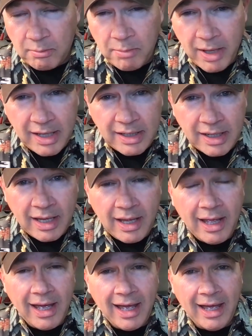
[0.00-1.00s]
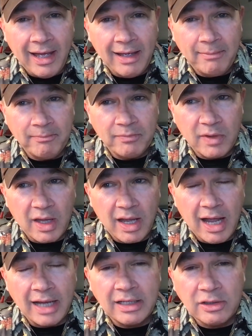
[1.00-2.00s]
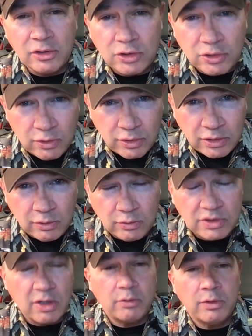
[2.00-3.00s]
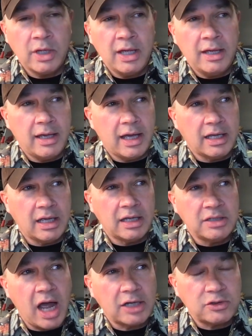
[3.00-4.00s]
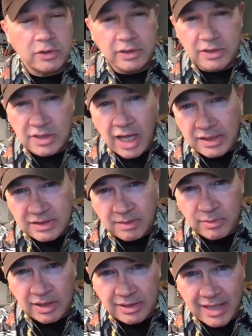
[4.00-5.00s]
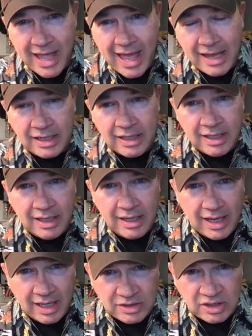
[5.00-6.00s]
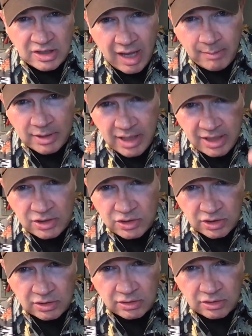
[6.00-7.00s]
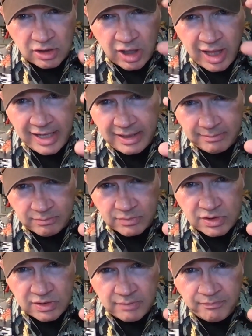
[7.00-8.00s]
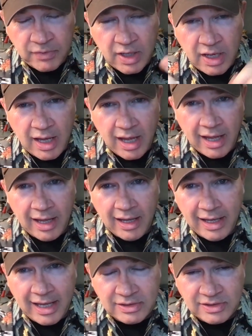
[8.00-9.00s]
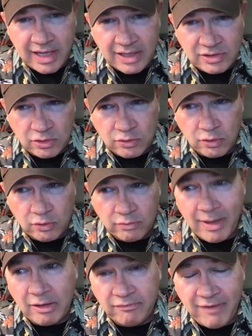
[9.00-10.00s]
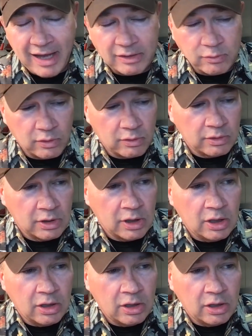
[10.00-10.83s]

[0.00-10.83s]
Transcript: but um, I can assure you so a, a doctrine is not something that a denomination claims uh, as as a truth. Matter of fact, we're